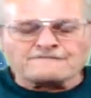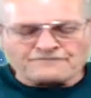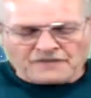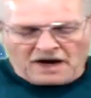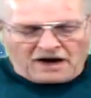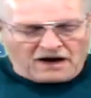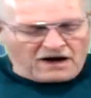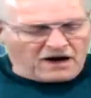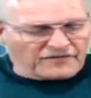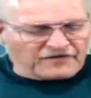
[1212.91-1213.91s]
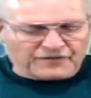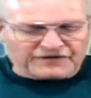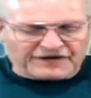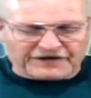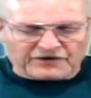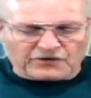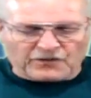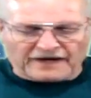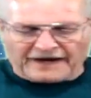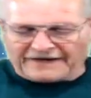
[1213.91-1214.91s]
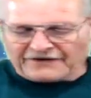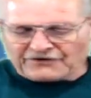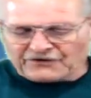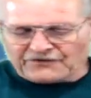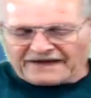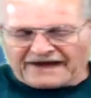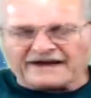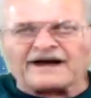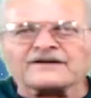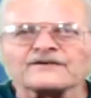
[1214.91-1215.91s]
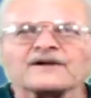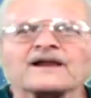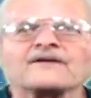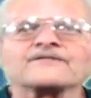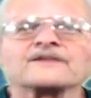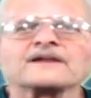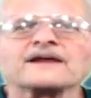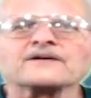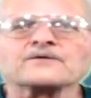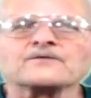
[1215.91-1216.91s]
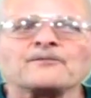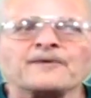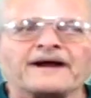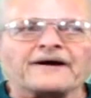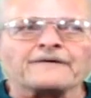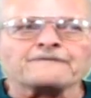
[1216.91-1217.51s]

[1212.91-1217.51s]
On this particular one, I didn't do that. I just left the letters bare.